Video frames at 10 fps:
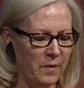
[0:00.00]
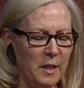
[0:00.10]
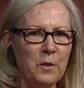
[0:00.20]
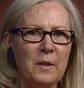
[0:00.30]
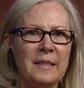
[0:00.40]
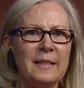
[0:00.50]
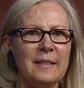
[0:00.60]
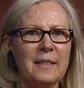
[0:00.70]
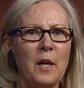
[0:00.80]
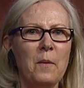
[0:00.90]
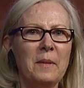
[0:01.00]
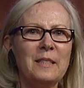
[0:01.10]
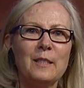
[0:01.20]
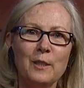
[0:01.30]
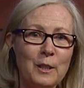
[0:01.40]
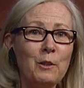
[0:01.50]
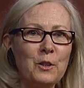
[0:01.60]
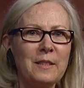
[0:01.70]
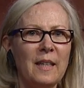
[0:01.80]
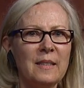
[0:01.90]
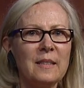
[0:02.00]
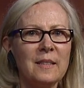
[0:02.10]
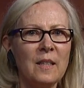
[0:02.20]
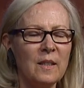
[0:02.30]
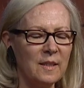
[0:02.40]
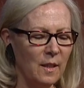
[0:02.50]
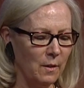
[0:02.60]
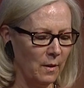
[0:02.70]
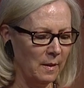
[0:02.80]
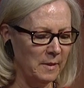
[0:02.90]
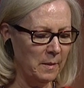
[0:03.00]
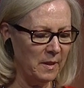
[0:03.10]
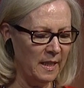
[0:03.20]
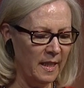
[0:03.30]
of interests um, in the social sciences and also um, simply in